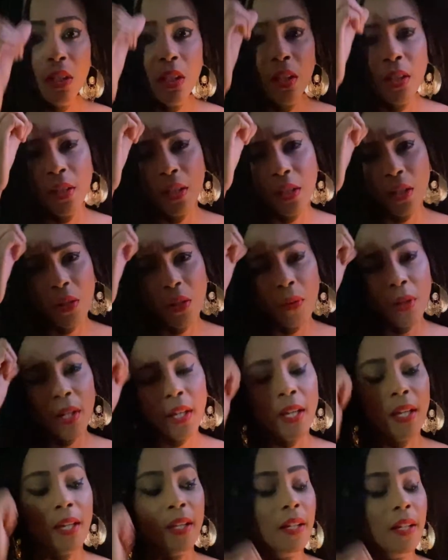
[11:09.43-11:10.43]
then go
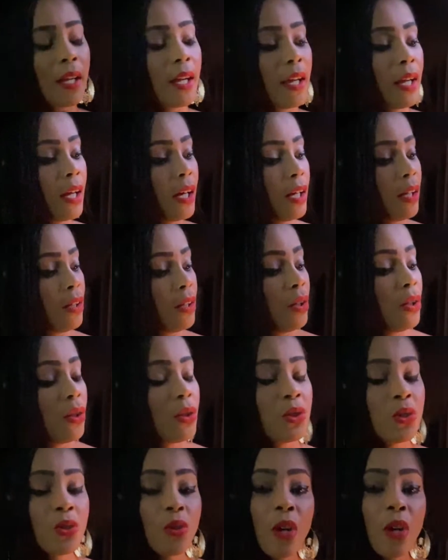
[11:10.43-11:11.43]
ahead and
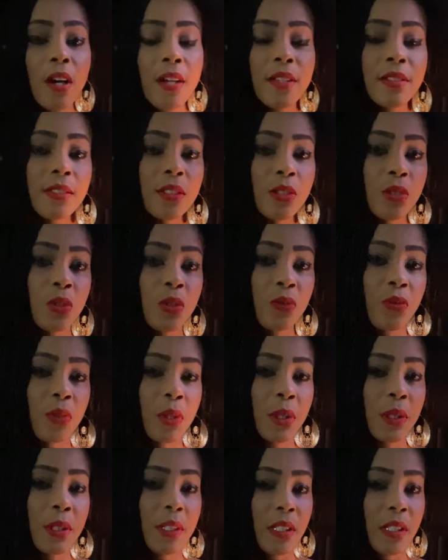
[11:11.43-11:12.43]
draw a sigil for your
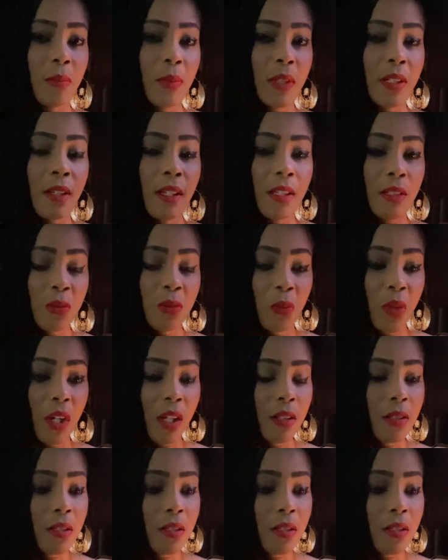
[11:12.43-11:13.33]
demon as well.